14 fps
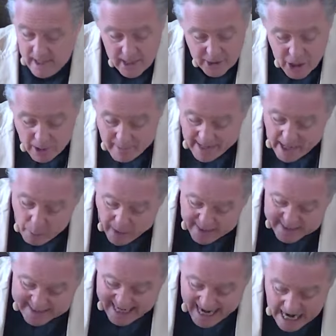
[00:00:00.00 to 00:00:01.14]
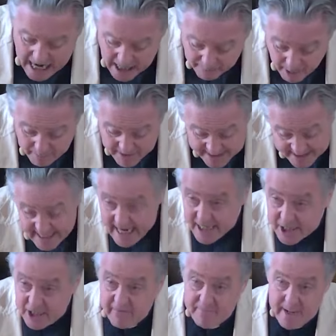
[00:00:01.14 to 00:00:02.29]
no matter what terrible
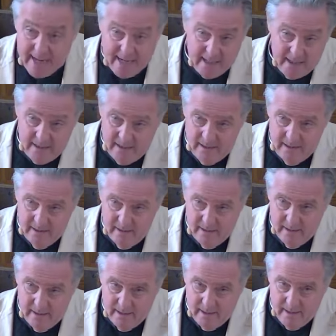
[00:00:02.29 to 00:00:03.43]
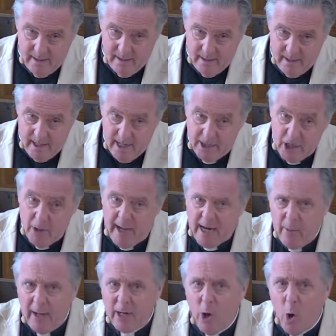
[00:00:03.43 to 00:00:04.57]
mistakes you've made, no matter
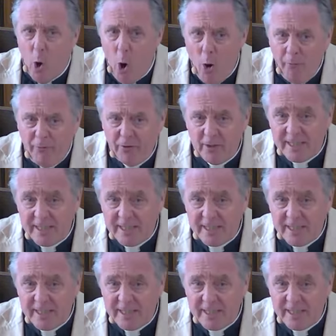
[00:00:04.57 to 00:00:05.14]
what awful